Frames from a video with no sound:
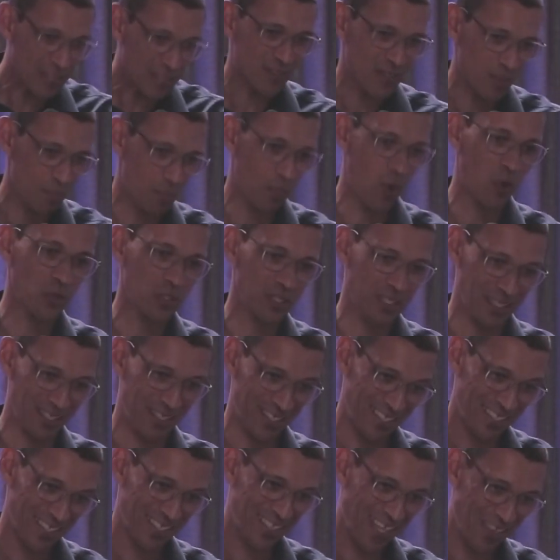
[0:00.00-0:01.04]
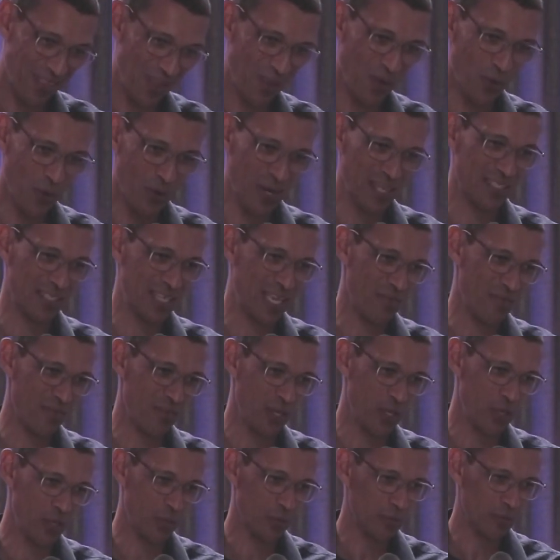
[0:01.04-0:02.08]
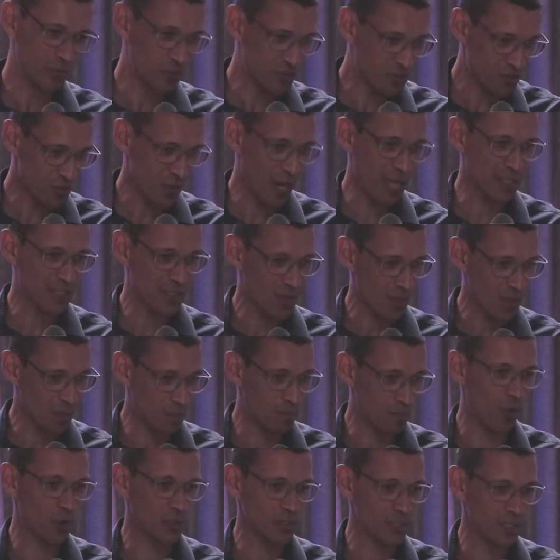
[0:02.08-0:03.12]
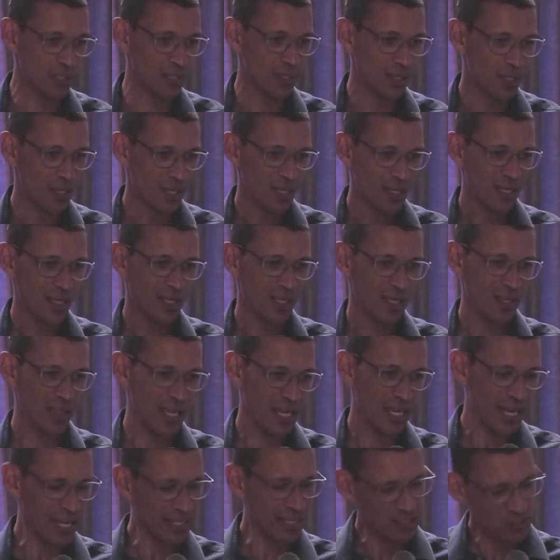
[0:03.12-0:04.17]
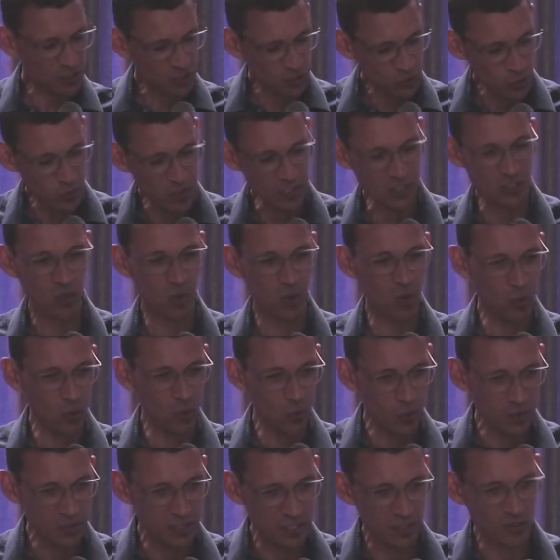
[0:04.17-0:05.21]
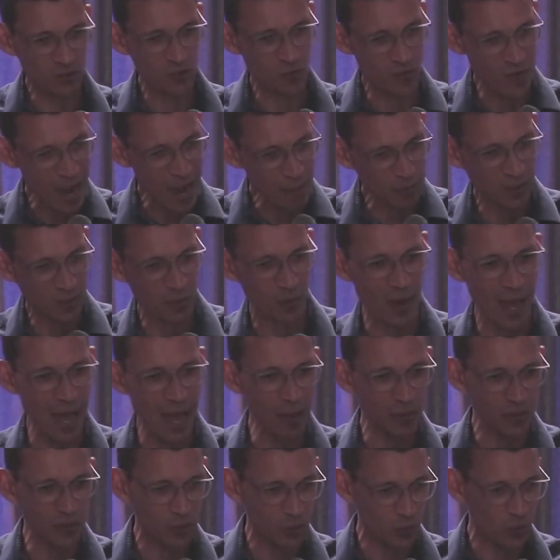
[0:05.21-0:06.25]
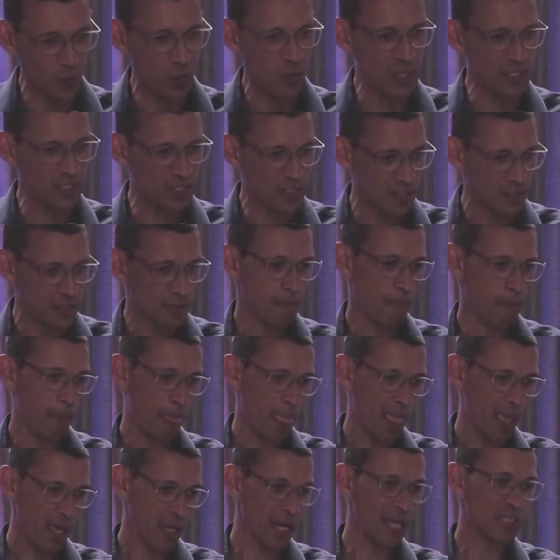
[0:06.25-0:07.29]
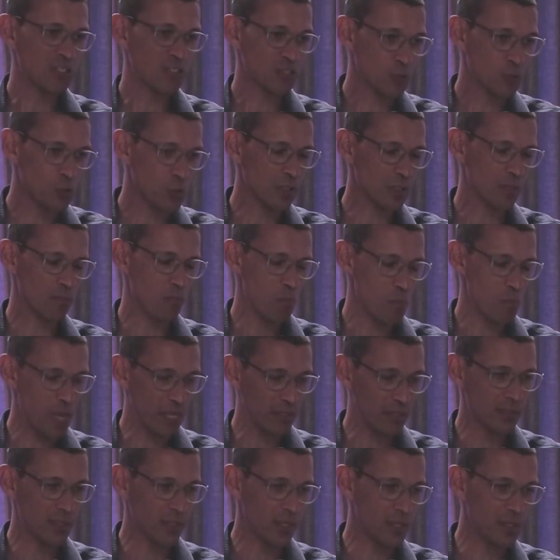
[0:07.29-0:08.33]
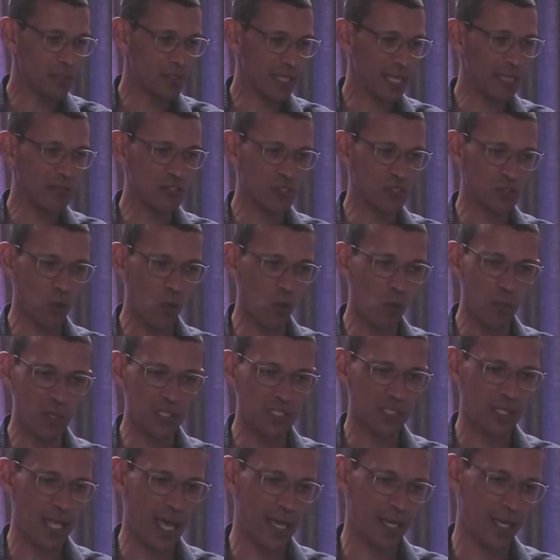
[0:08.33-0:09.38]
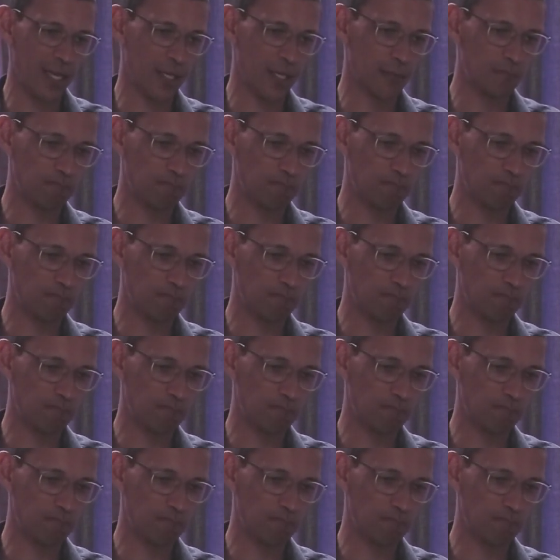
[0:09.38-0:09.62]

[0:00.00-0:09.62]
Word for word: the bond that the Lord has given you. Trust the bond. That I saw this cord just wrapped around your wrist, and I saw it being turned into almost like a,